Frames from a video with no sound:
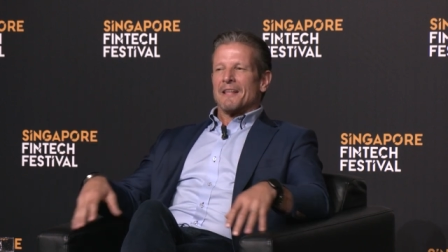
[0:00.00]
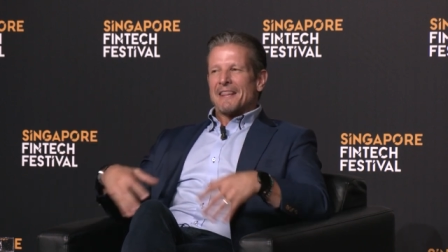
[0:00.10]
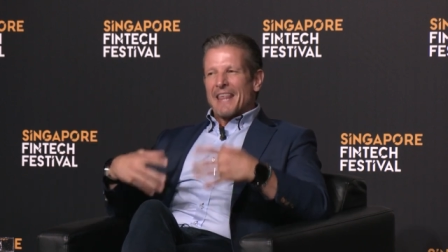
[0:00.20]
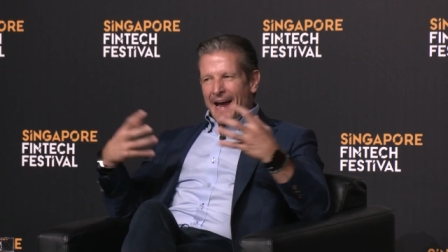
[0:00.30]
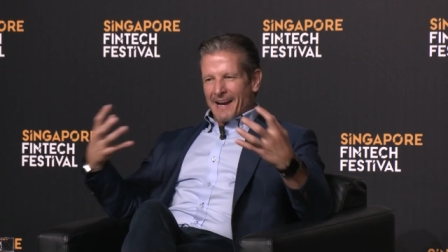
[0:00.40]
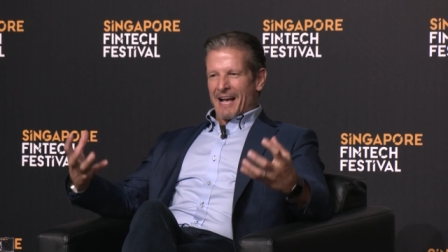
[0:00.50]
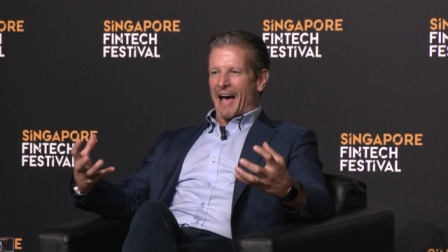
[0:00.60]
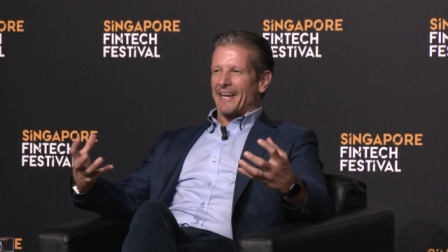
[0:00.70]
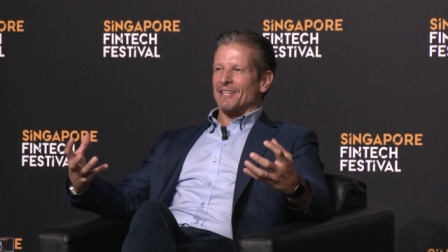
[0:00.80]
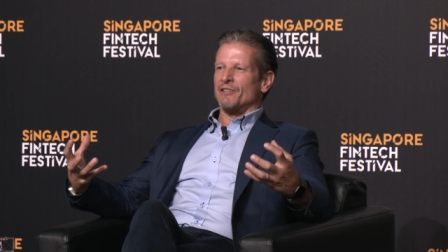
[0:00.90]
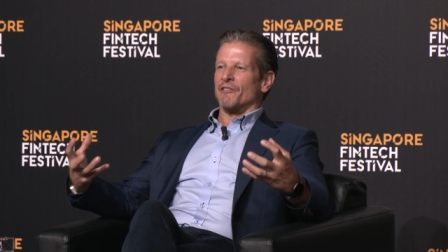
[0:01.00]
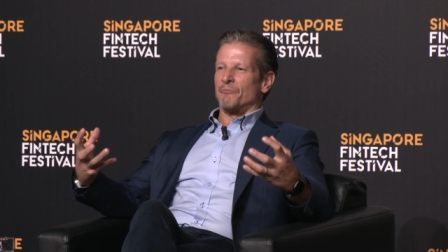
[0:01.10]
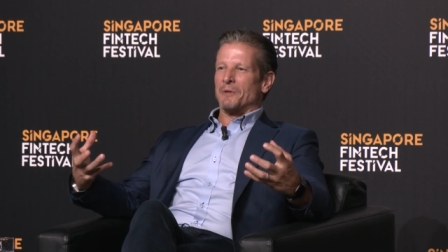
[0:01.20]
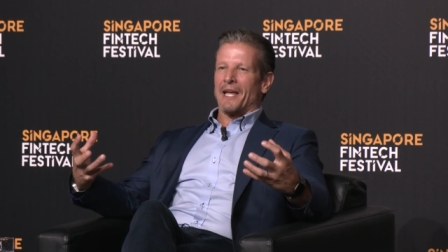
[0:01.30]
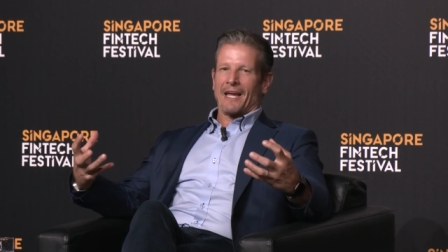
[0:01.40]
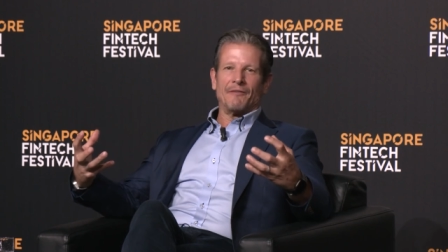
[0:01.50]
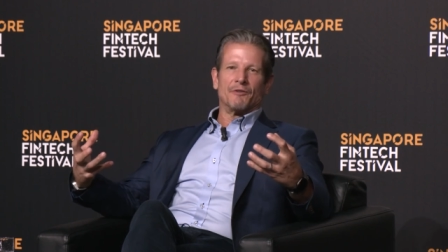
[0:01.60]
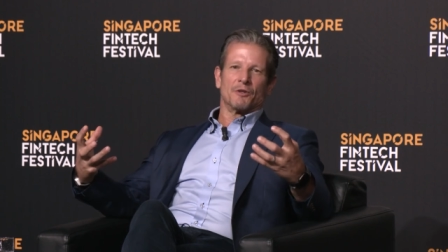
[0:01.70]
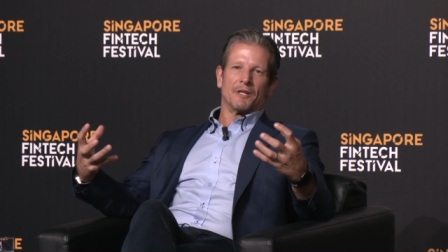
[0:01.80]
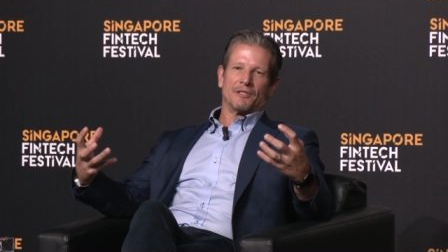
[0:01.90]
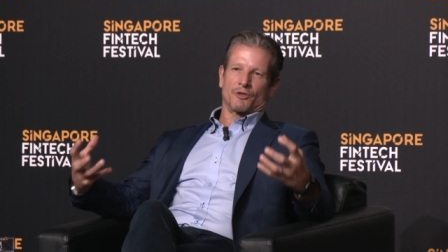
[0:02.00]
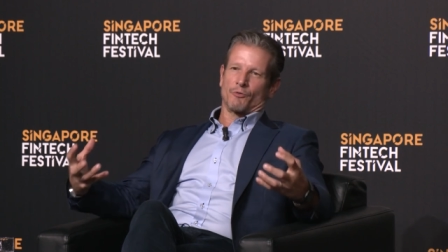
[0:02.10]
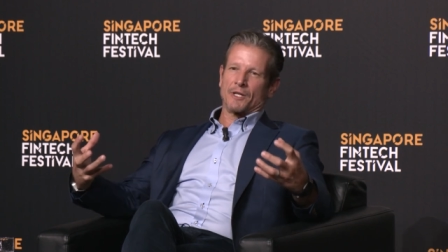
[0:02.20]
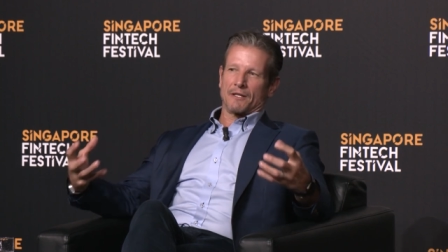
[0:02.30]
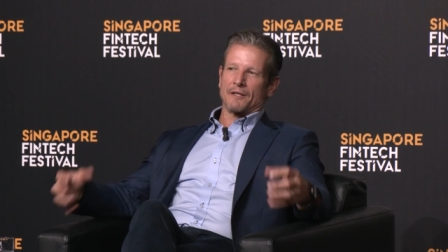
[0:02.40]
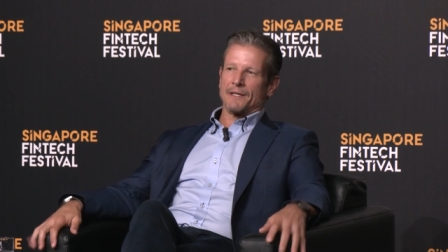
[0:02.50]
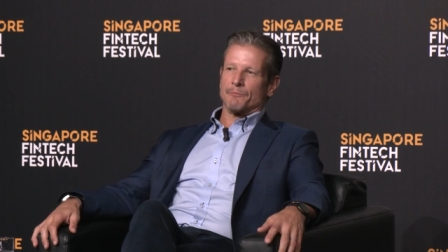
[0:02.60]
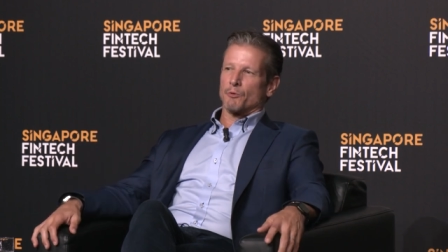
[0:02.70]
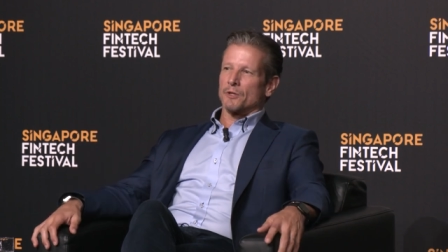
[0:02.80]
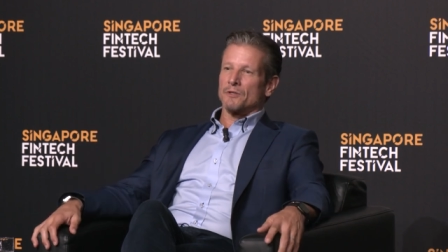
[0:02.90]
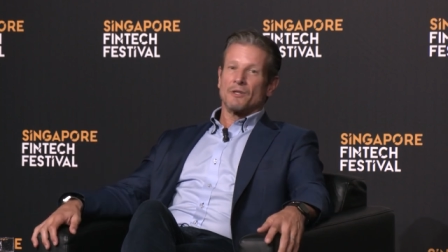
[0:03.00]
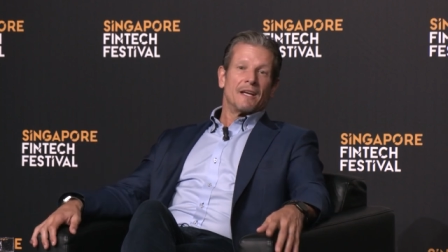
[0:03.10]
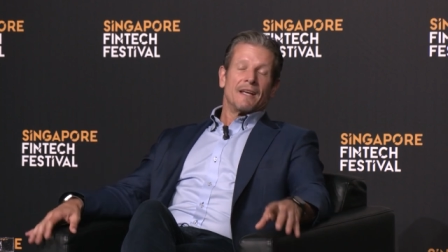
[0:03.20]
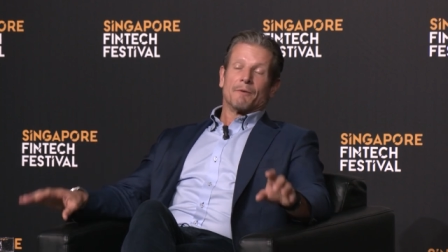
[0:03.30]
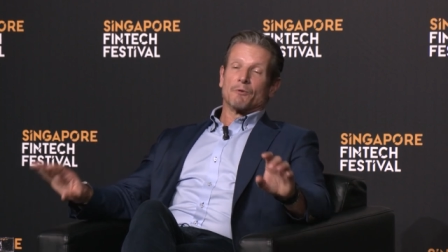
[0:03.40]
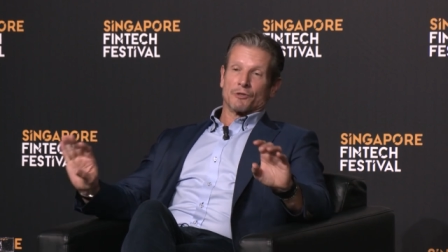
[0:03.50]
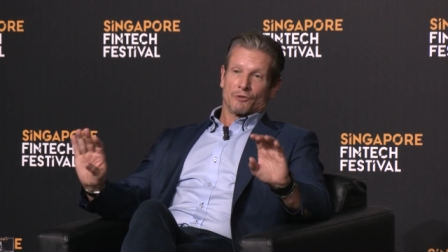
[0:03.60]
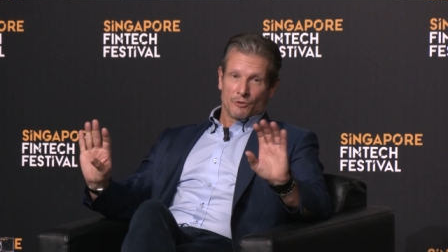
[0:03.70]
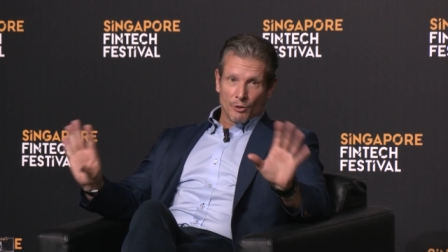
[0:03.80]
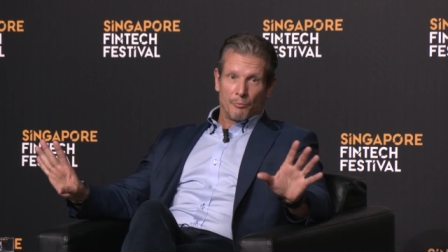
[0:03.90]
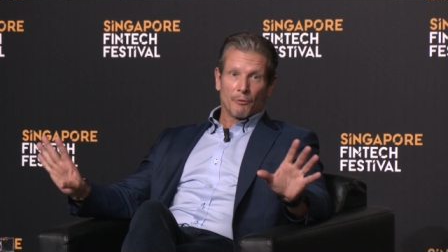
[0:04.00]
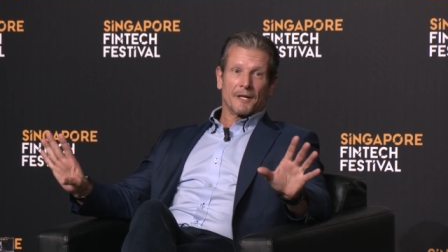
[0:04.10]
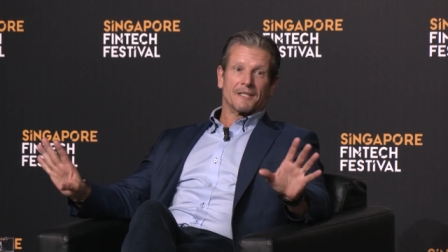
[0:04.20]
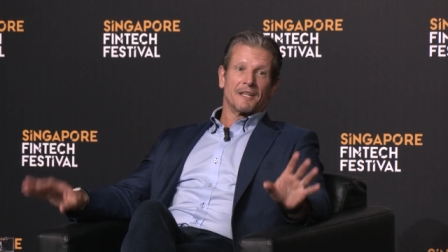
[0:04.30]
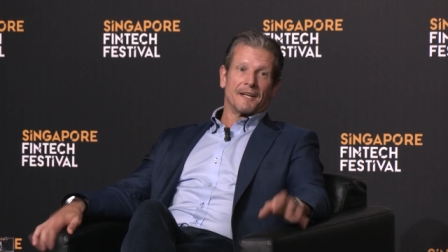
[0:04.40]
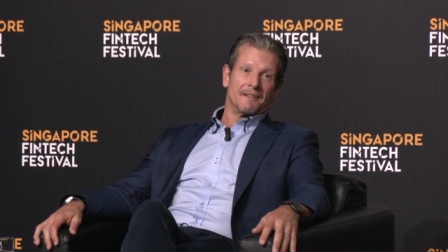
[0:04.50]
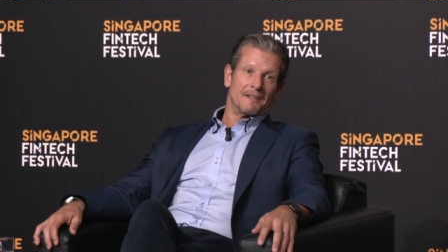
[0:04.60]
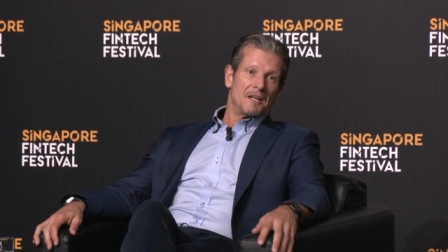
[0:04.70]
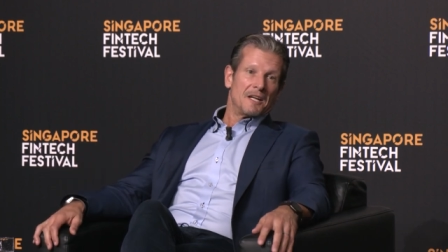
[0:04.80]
That kind of behavior is critically important. We're super excited